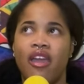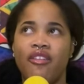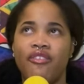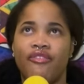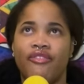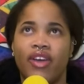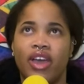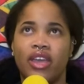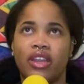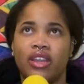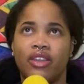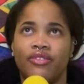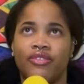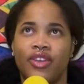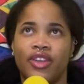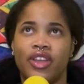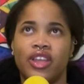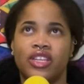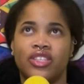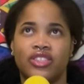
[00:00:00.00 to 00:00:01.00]
I
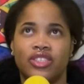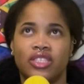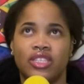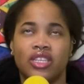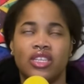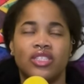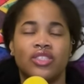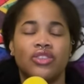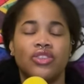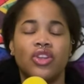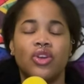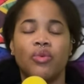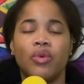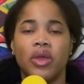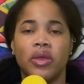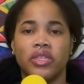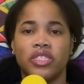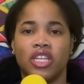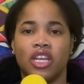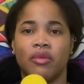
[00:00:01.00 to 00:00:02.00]
find it very interesting because
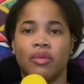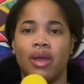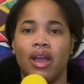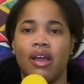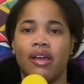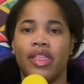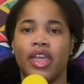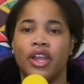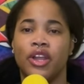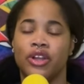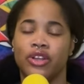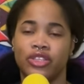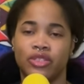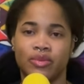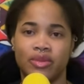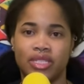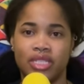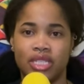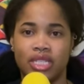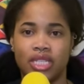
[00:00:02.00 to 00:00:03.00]
you know we always talk about how like
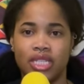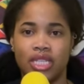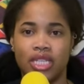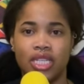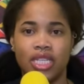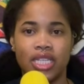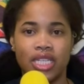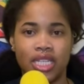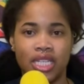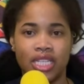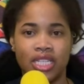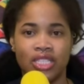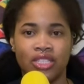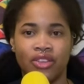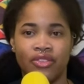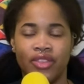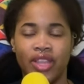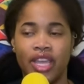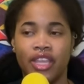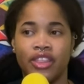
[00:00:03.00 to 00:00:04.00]
girls be stealing
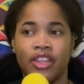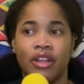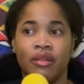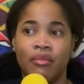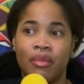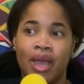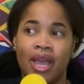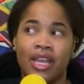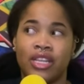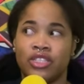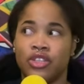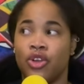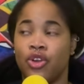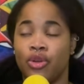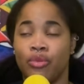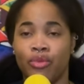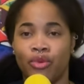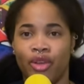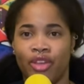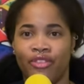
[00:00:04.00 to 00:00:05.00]
hoodies of like their
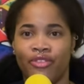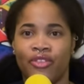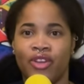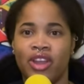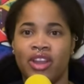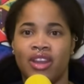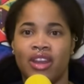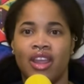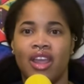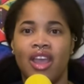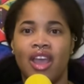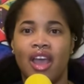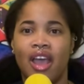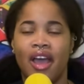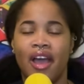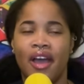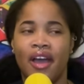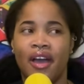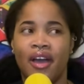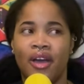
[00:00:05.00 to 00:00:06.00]
masc or boyfriend
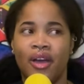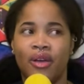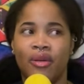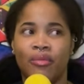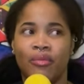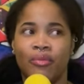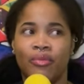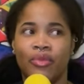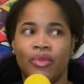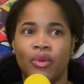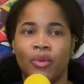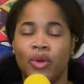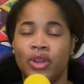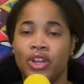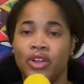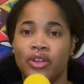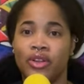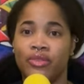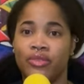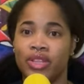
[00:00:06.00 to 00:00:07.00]
um,
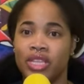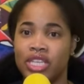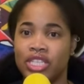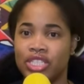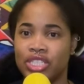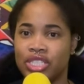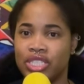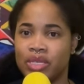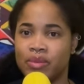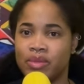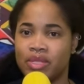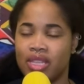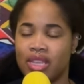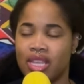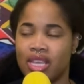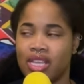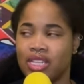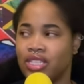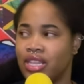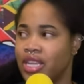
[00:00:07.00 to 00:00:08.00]
when they're in
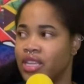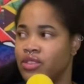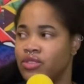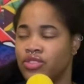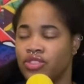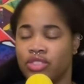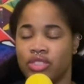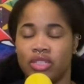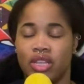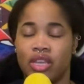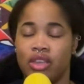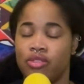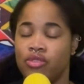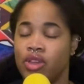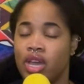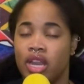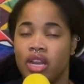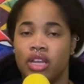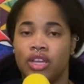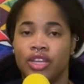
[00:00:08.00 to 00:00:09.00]
relationships and things like just
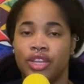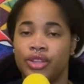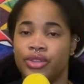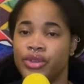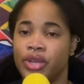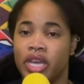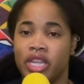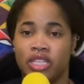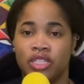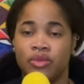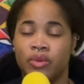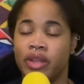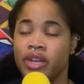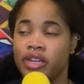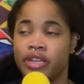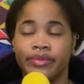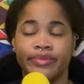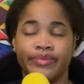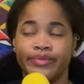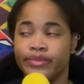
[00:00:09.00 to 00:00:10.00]
like you got a hoodie, you got a
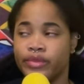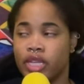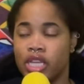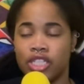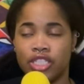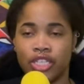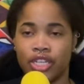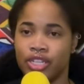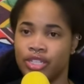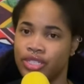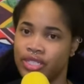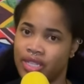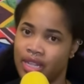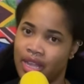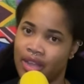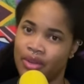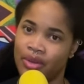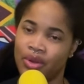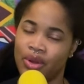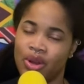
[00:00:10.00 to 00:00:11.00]
sweater, it's
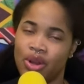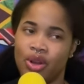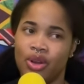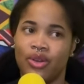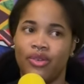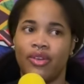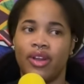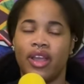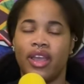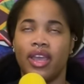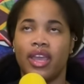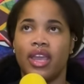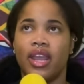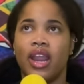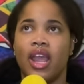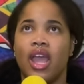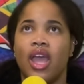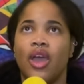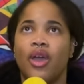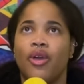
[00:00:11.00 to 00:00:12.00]
hers now,
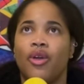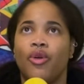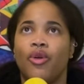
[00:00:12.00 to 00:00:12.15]
right?